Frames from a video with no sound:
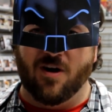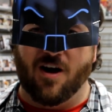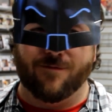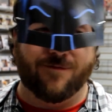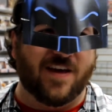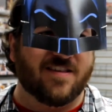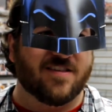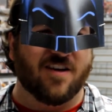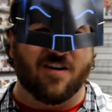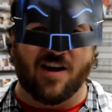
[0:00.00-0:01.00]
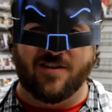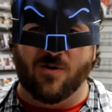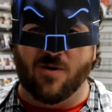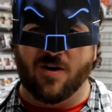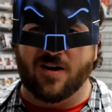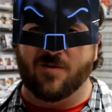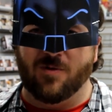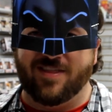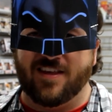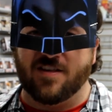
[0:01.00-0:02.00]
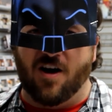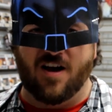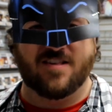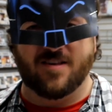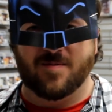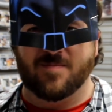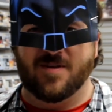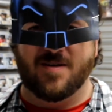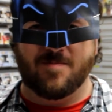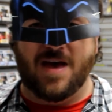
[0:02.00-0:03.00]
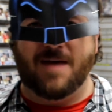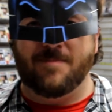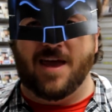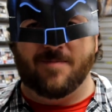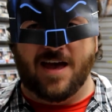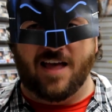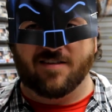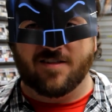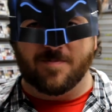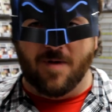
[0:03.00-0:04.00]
our faces are adorned with these awesome Batman masks.